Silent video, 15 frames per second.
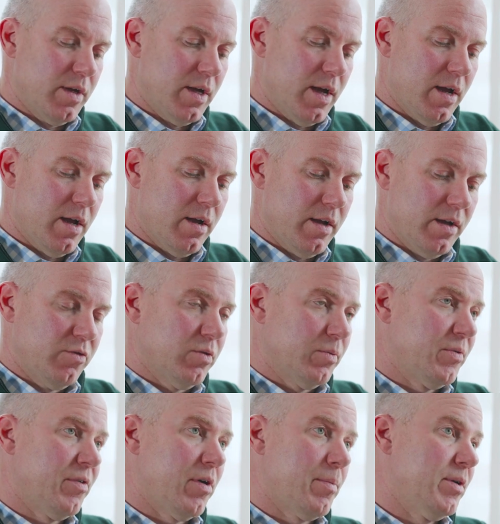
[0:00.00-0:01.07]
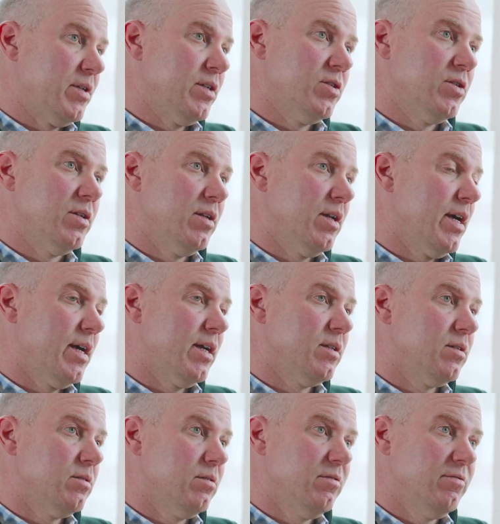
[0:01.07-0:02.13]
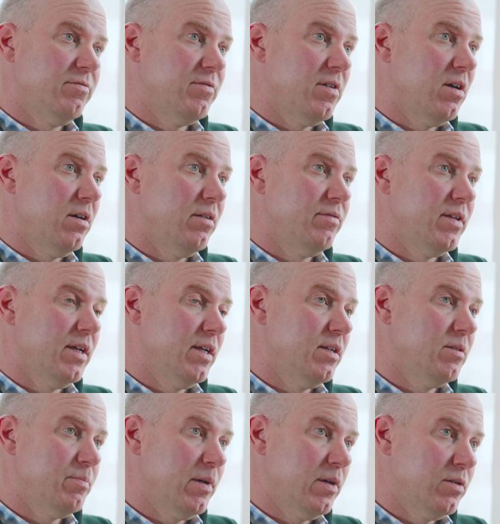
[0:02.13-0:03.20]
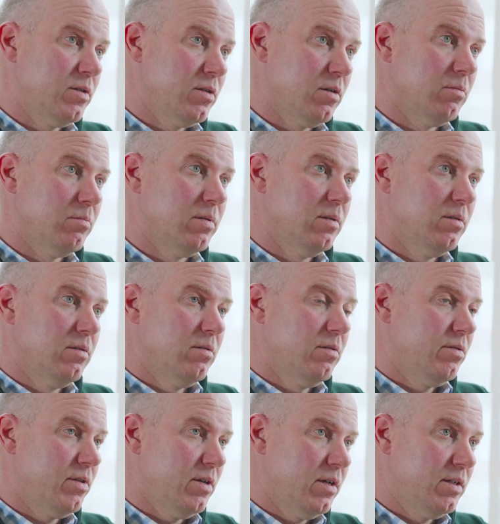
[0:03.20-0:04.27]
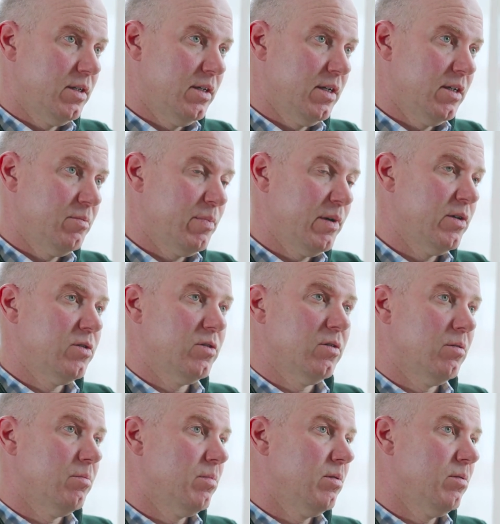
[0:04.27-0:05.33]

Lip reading: intraoperative hypotension at 5 days post-op, 30 days post-op,